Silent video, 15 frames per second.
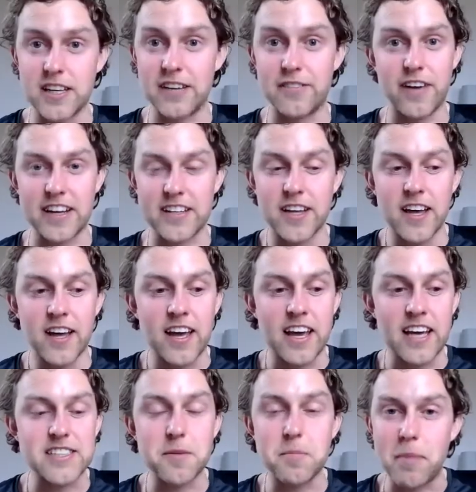In fact,
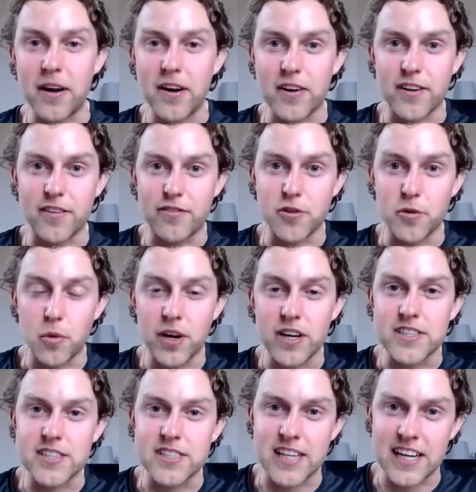it's even better than a fruit. Why?
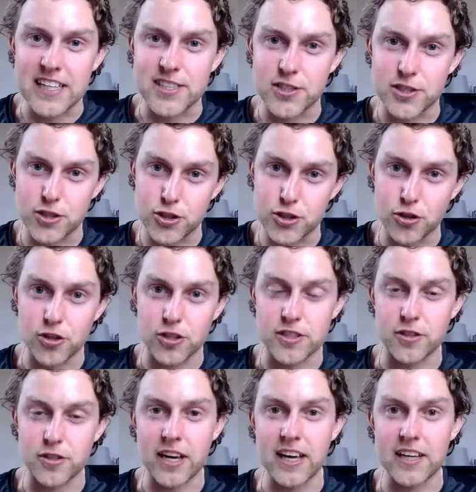Because there's less
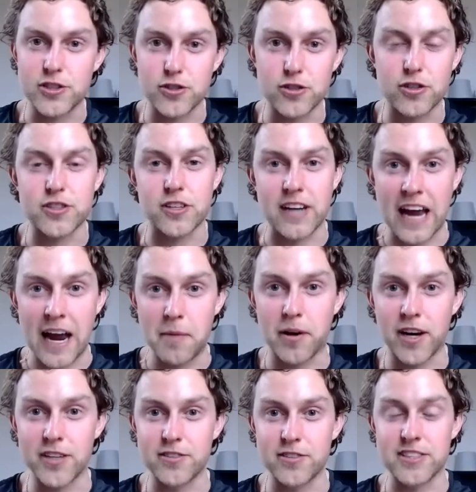sugars. Okay, and sugars are
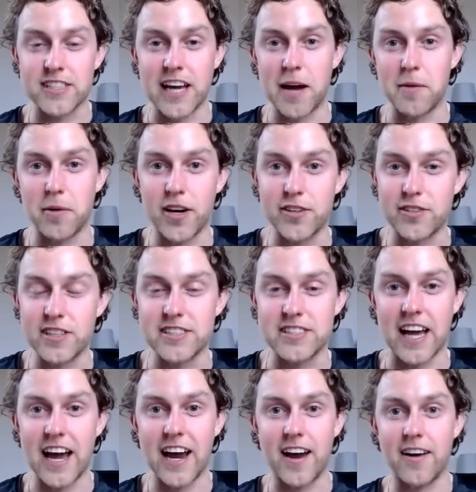carbohydrates. Carbohydrates
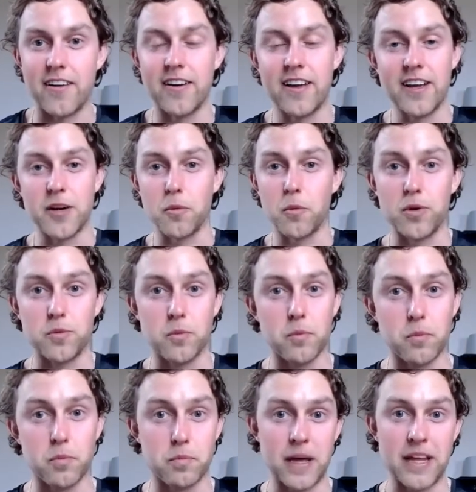are what
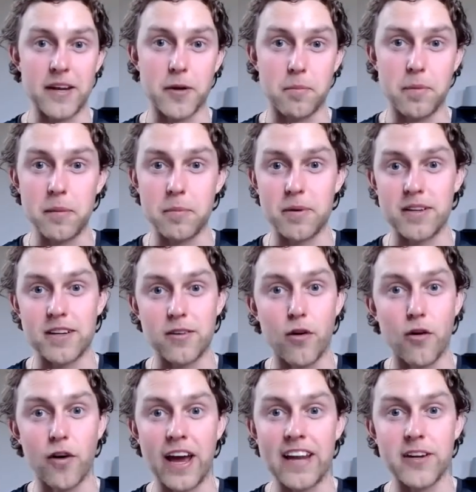people
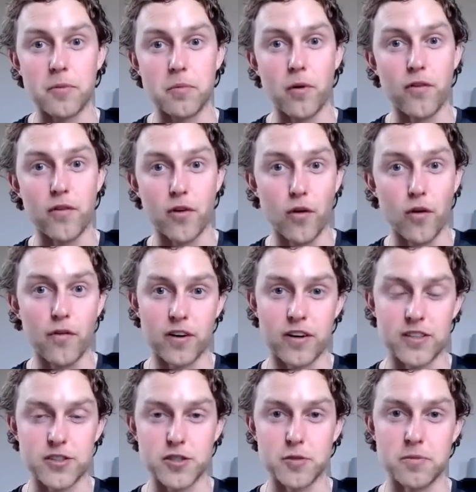end up over
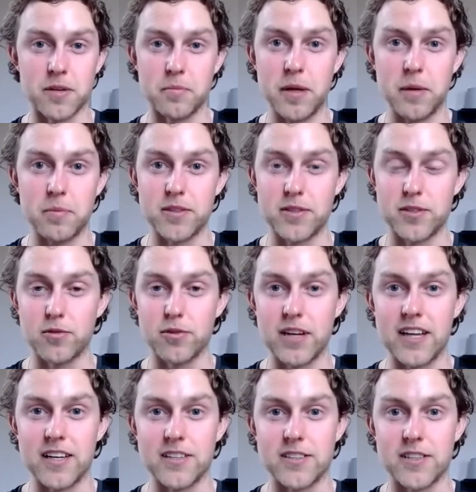consuming. People don't
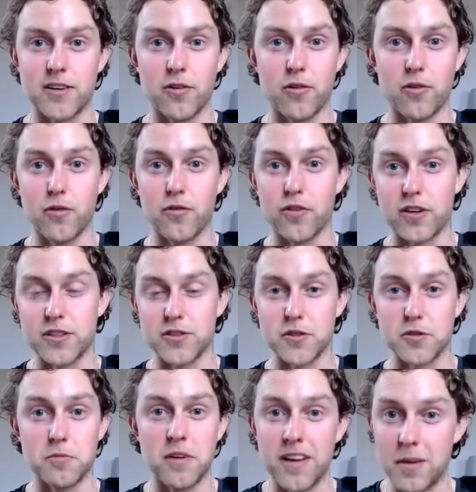end to over
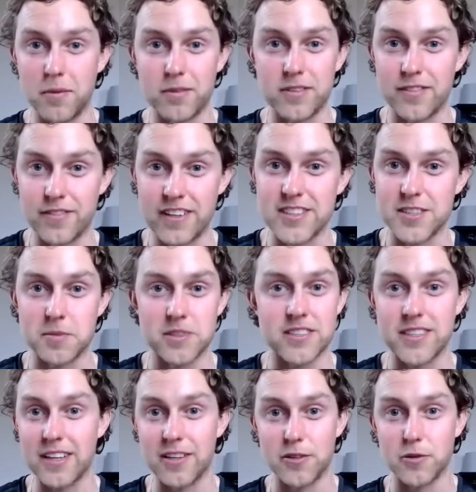consume the amount of vegetables
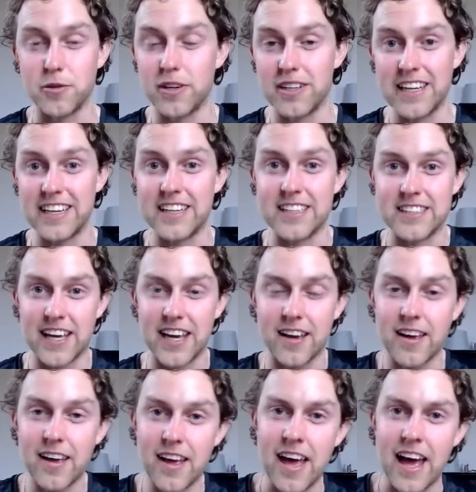they do eat in a
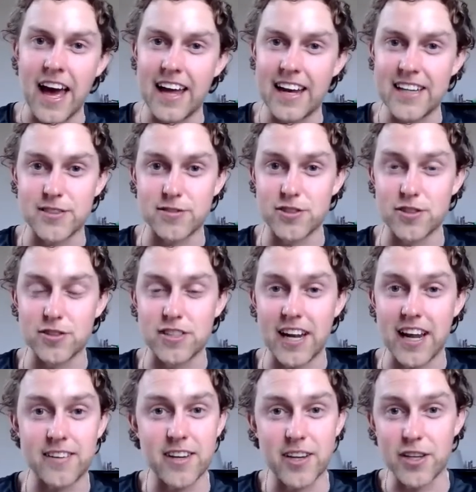day, and as a result of
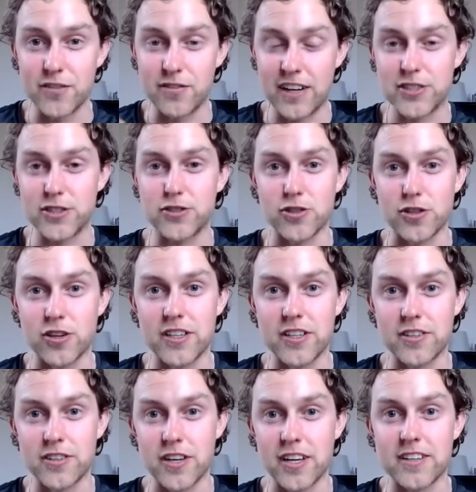that, you have less sugar in
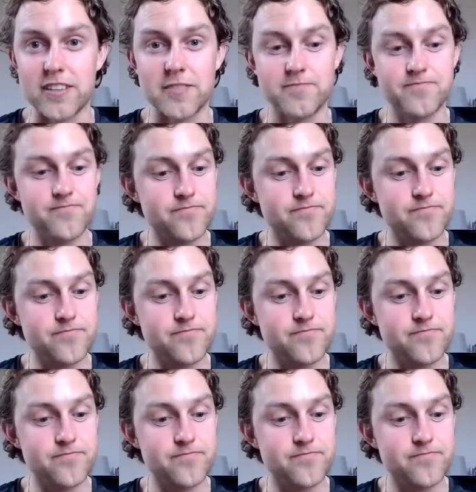your diet.